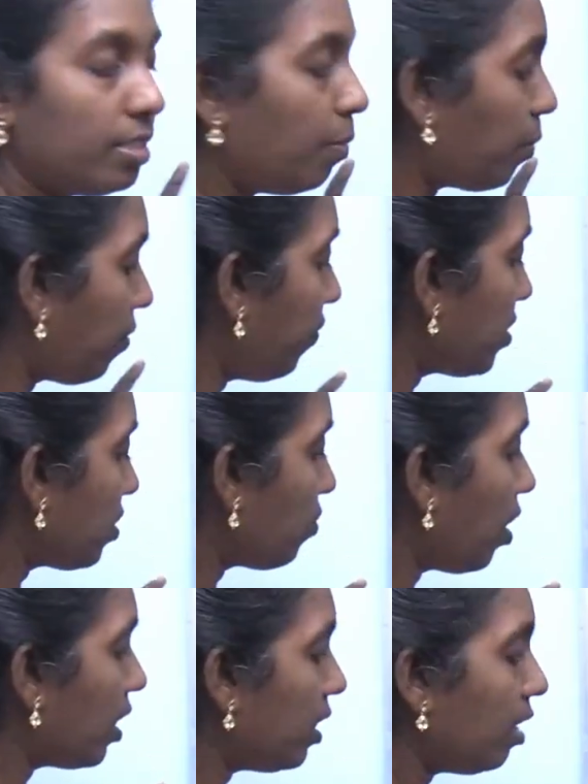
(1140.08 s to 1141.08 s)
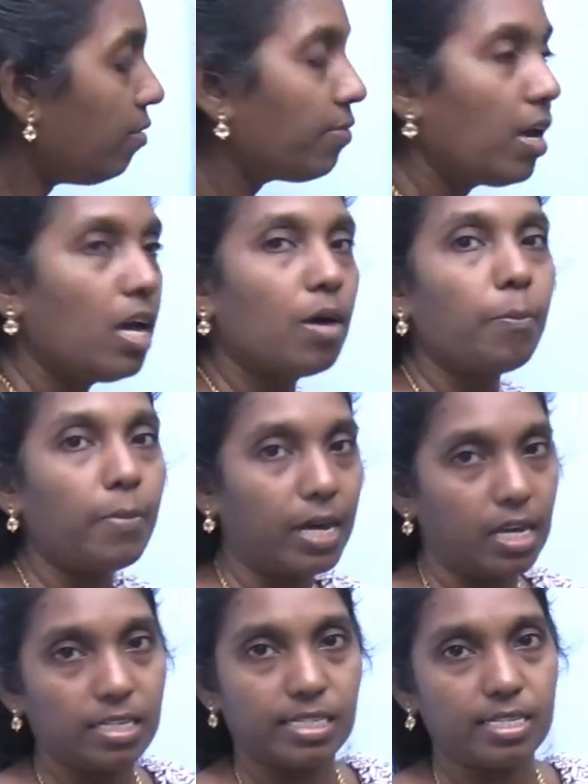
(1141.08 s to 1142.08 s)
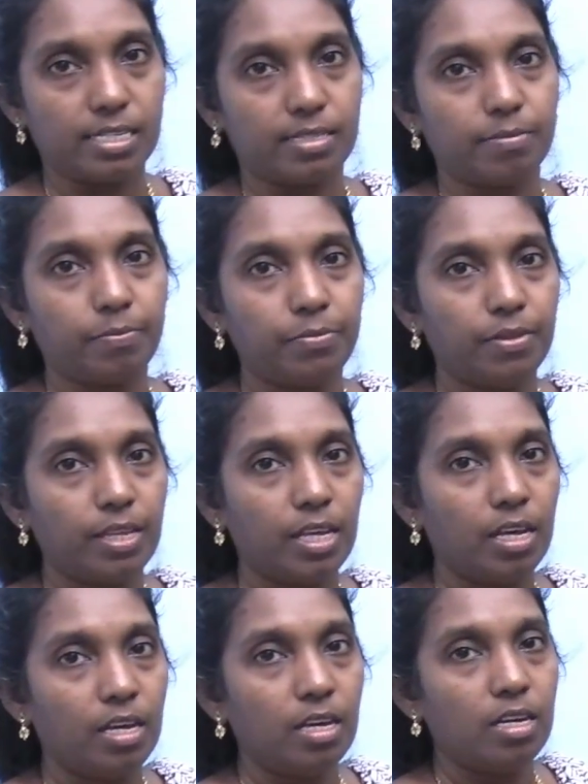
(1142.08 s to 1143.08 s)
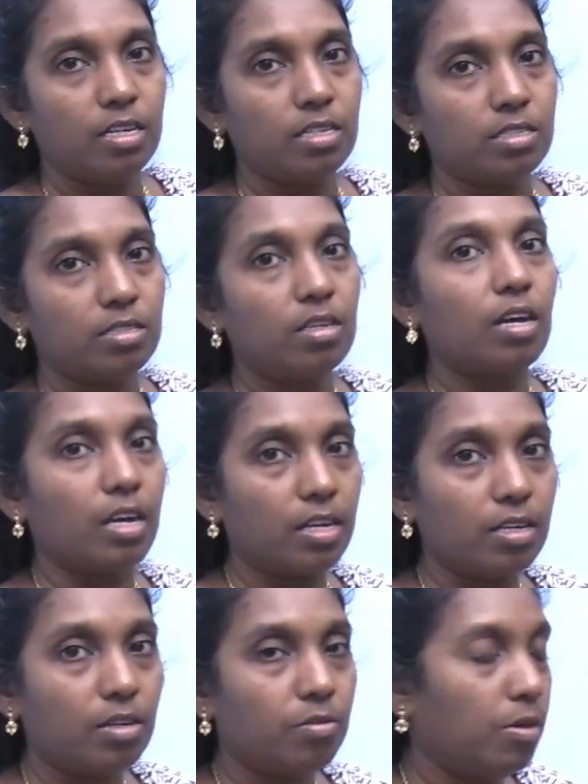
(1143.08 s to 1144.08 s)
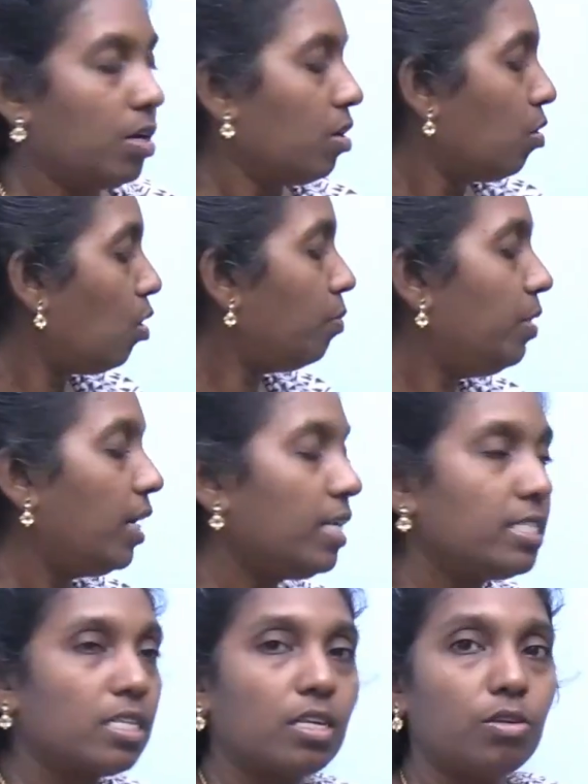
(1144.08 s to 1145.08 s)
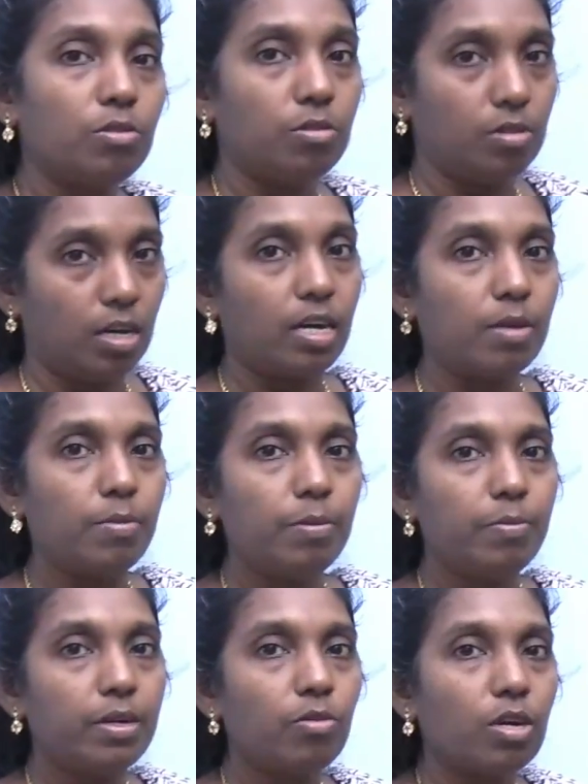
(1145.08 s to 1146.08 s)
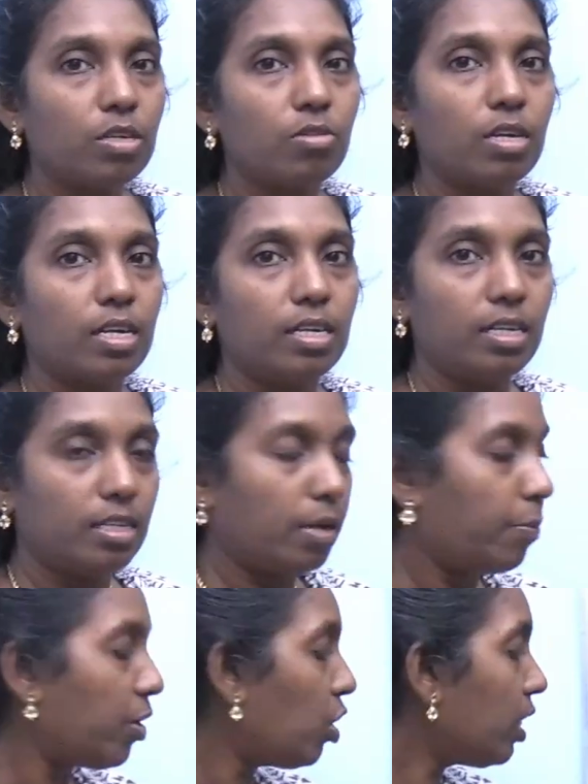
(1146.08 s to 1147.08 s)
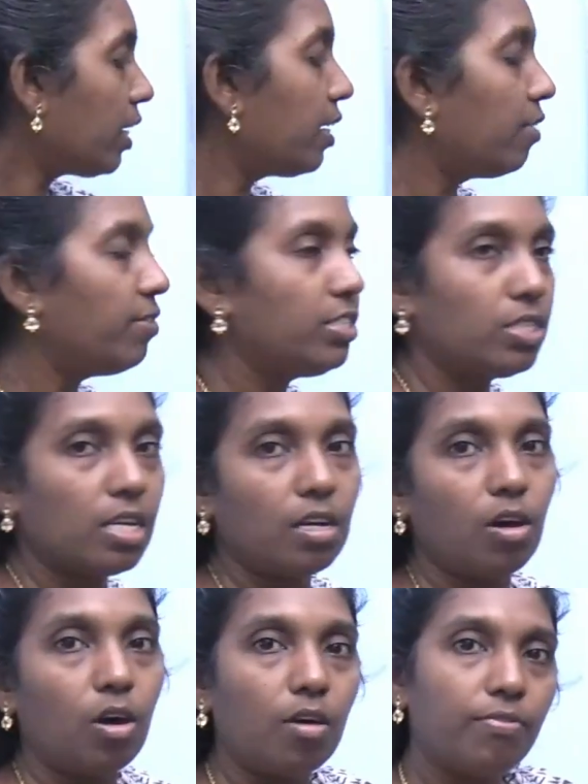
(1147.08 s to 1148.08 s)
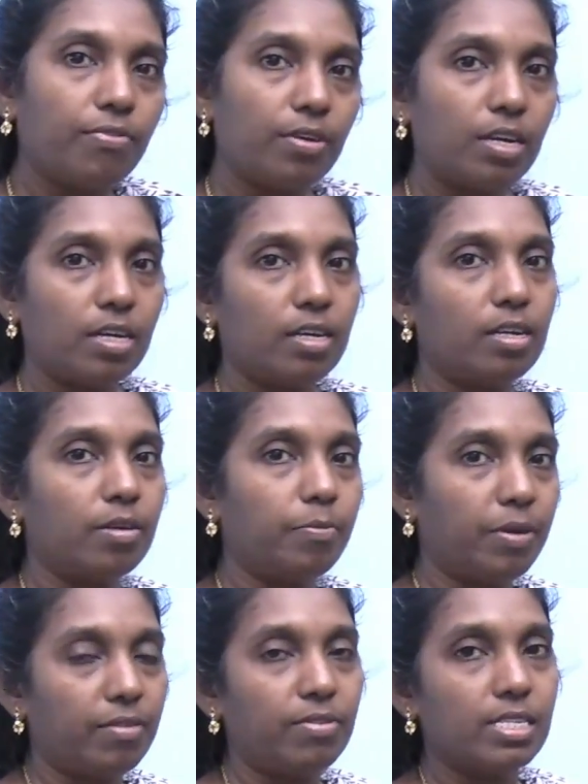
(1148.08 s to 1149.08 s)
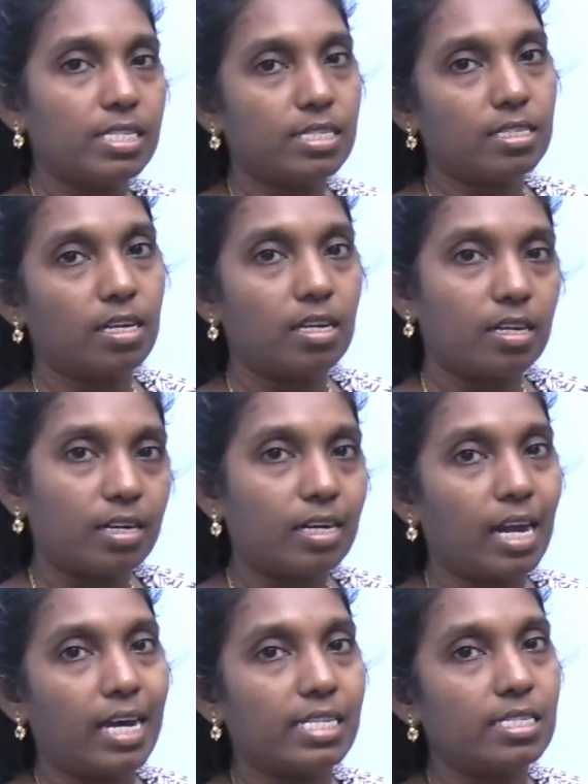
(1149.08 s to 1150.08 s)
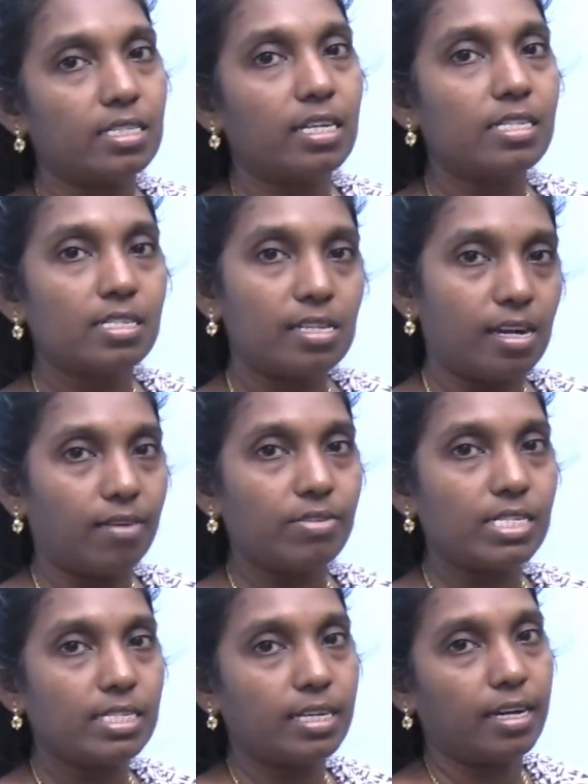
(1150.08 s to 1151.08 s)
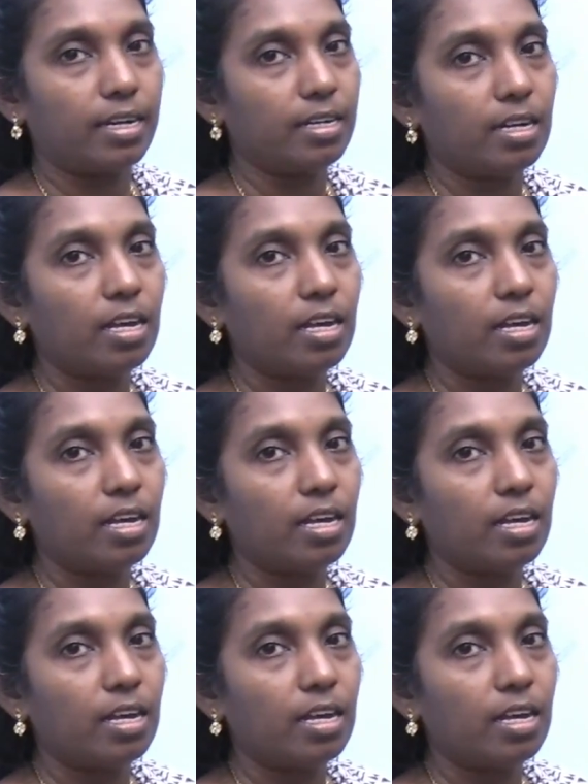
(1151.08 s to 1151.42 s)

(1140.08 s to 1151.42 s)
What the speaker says: the prophase 1 of meiosis. So, I hope that you remember what you learned in the meiotic division of previous class, that is 11th standard.